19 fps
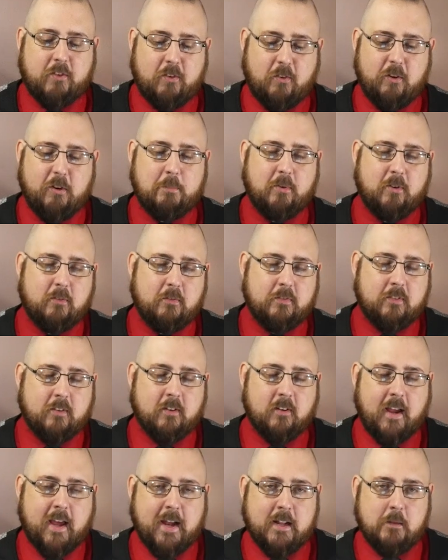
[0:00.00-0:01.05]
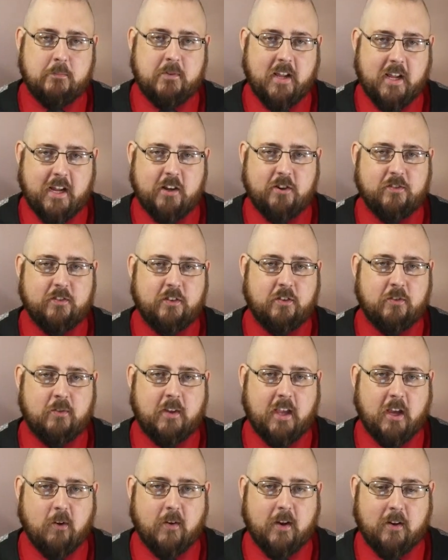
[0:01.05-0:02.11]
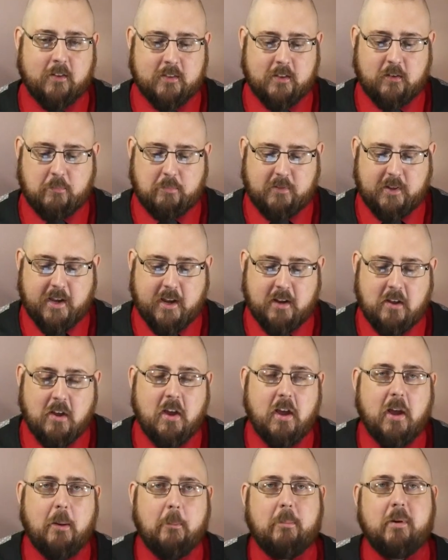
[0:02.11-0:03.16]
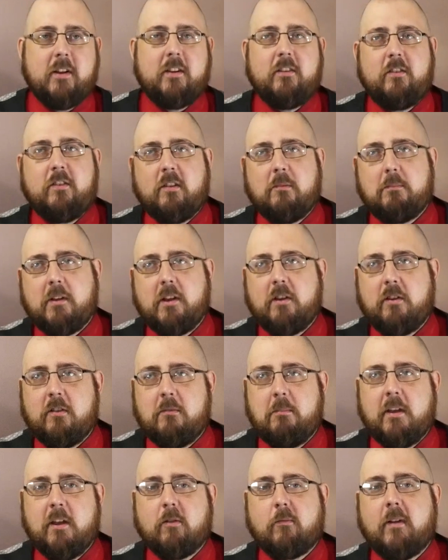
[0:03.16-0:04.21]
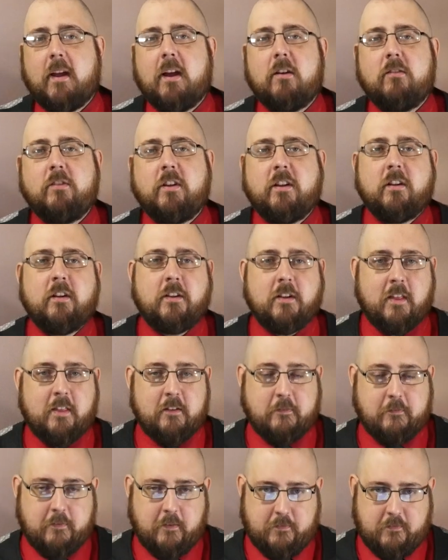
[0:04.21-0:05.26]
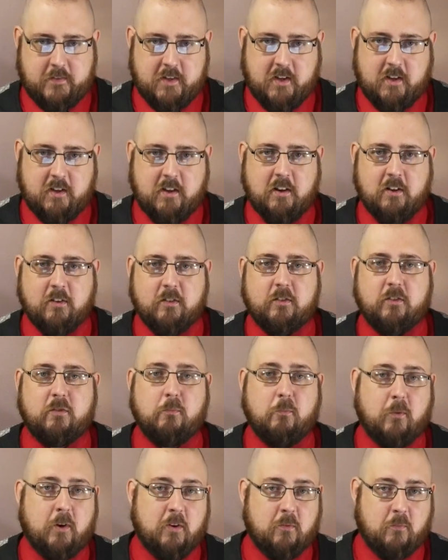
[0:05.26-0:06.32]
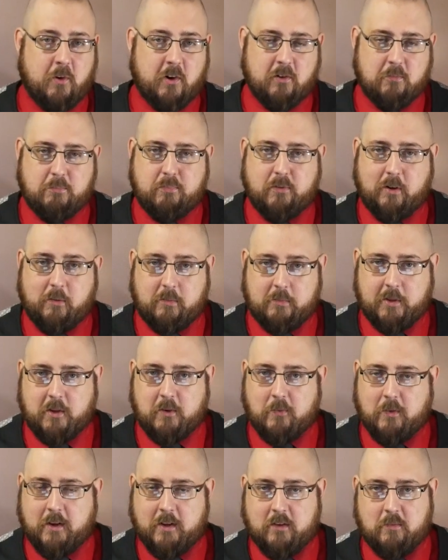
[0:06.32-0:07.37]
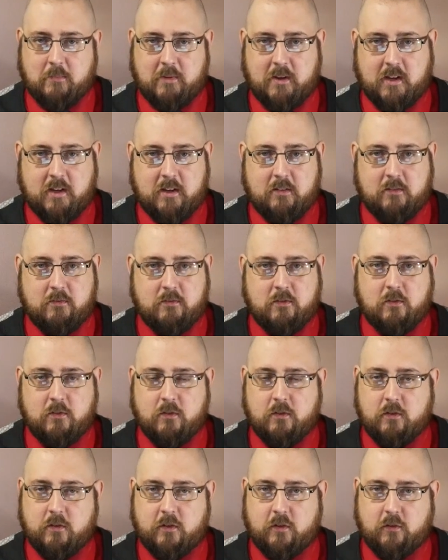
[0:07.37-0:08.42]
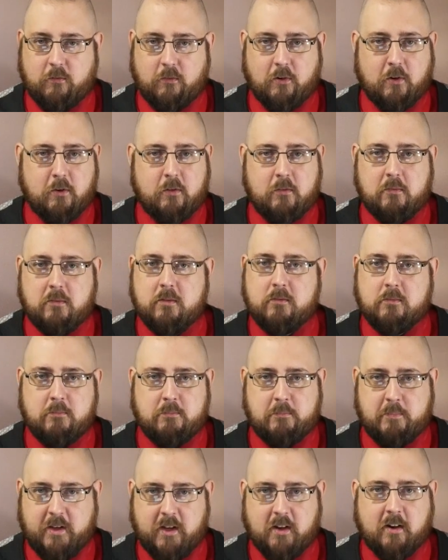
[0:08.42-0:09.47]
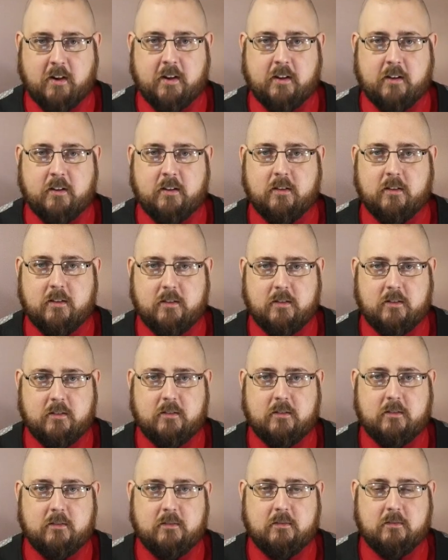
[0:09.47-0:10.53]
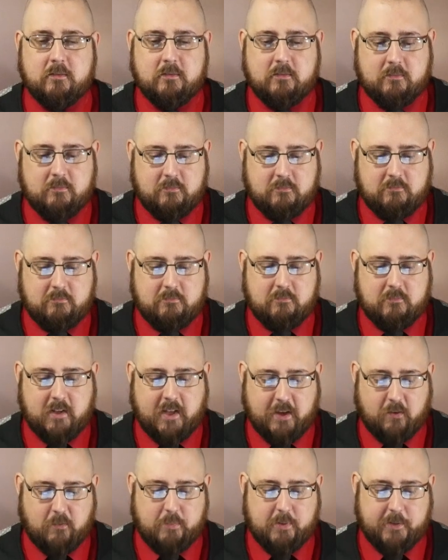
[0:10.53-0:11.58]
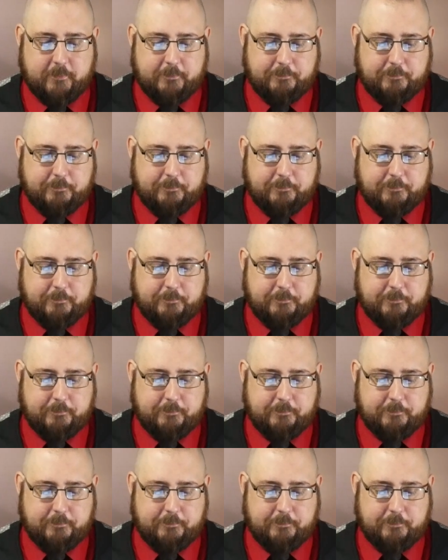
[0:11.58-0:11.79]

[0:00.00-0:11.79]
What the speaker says: suitable for adaptation to carry out this plan, but something could be around in another 15 years when we're probably going to be screwed beyond help.